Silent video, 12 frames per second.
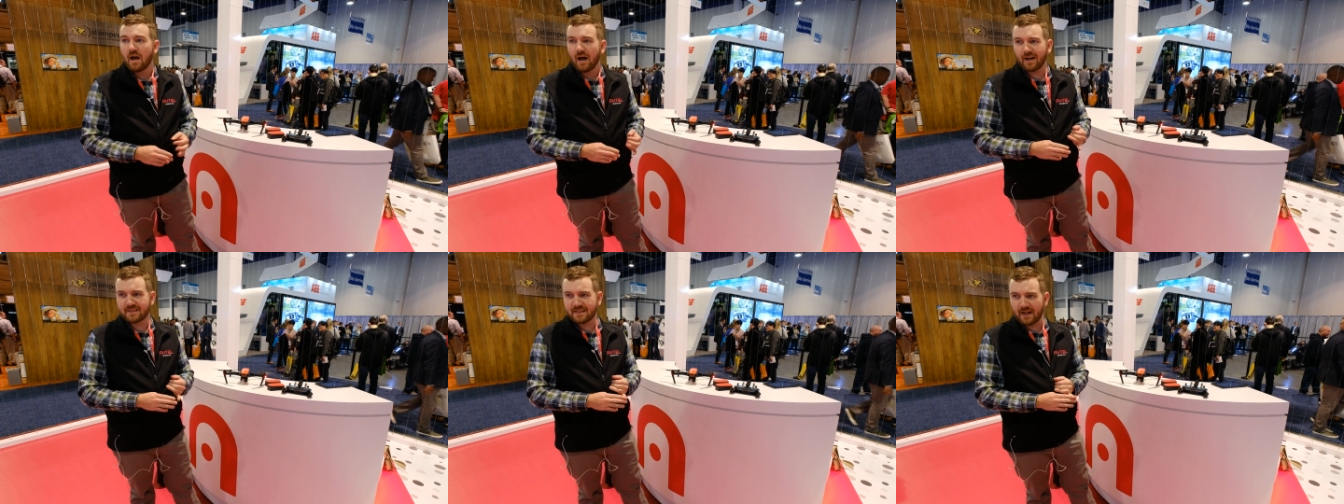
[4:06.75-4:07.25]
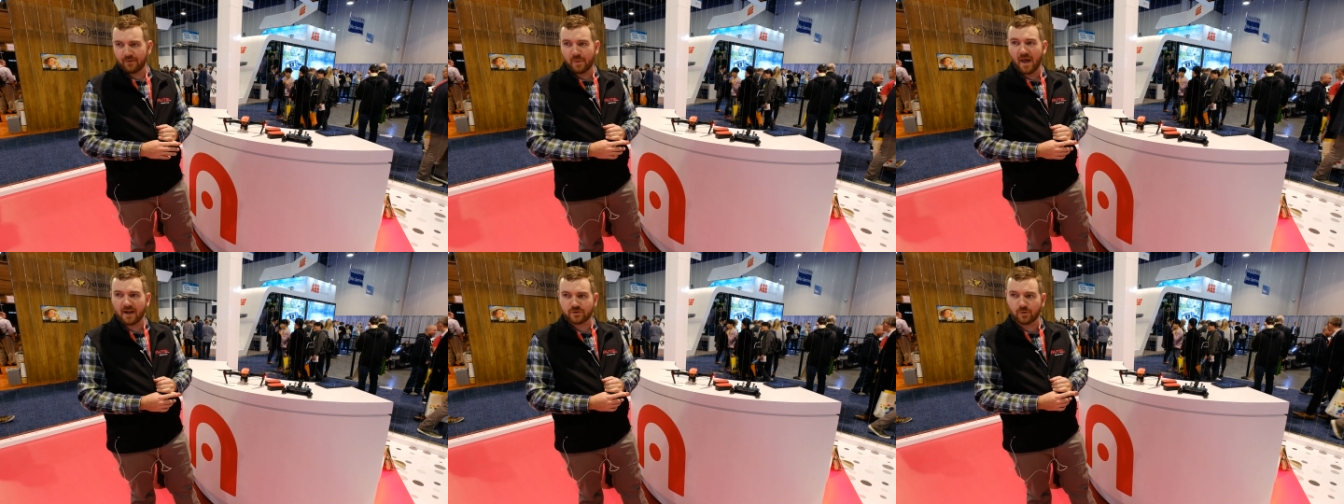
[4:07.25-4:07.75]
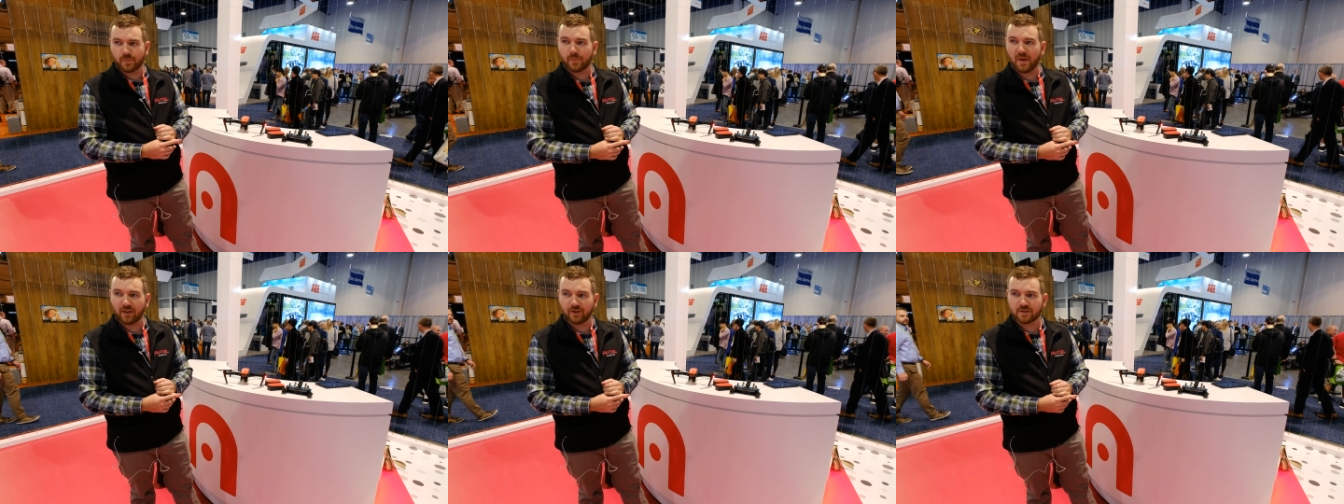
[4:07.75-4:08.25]
a set of extra
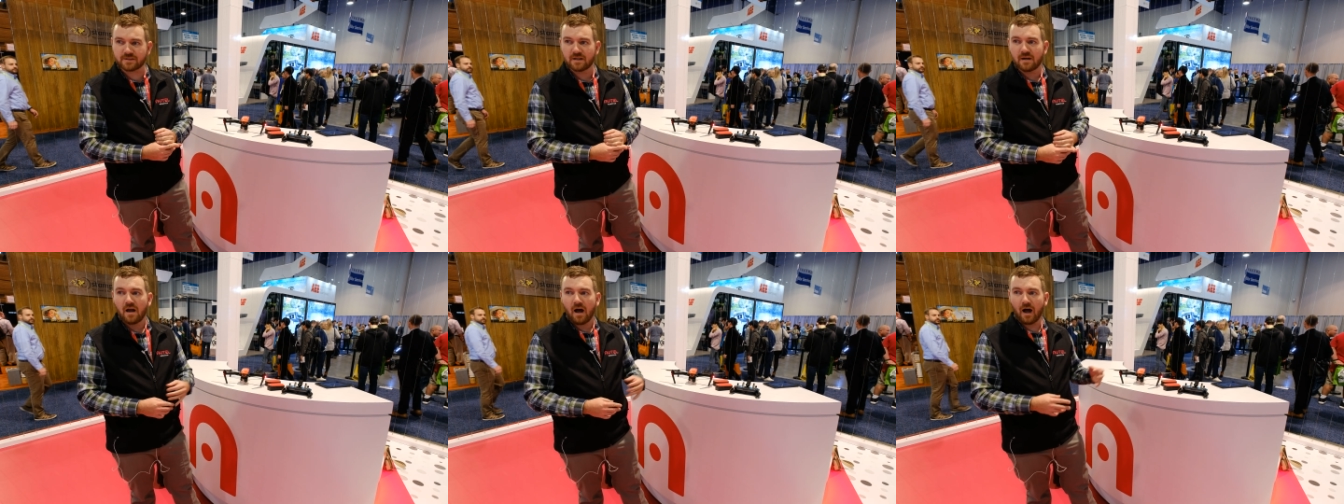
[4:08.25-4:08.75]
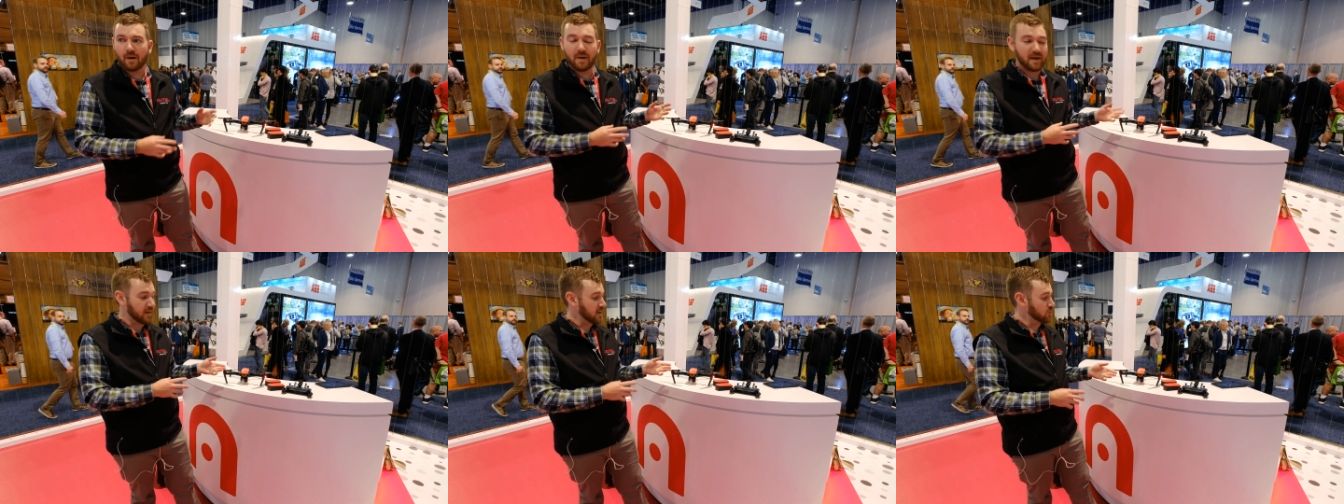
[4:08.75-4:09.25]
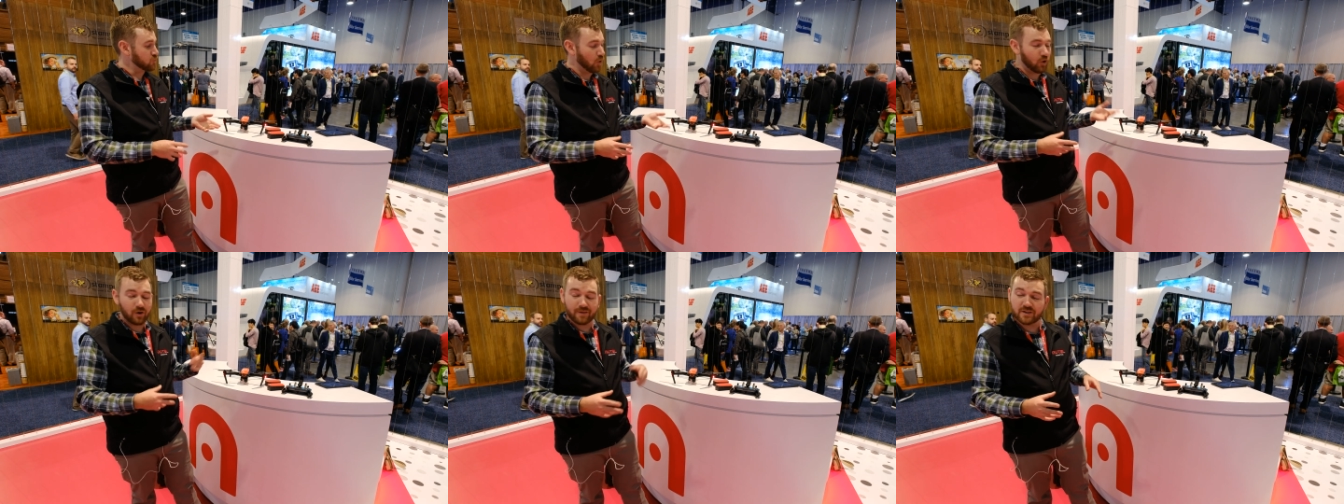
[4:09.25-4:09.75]
propellers, and the
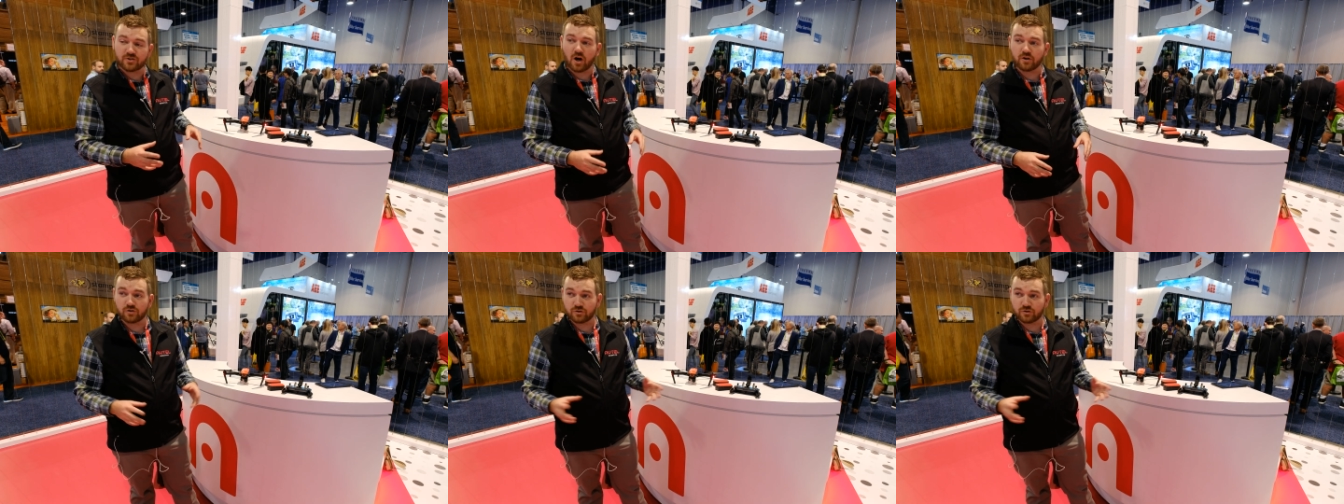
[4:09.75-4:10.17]
controller and the charger.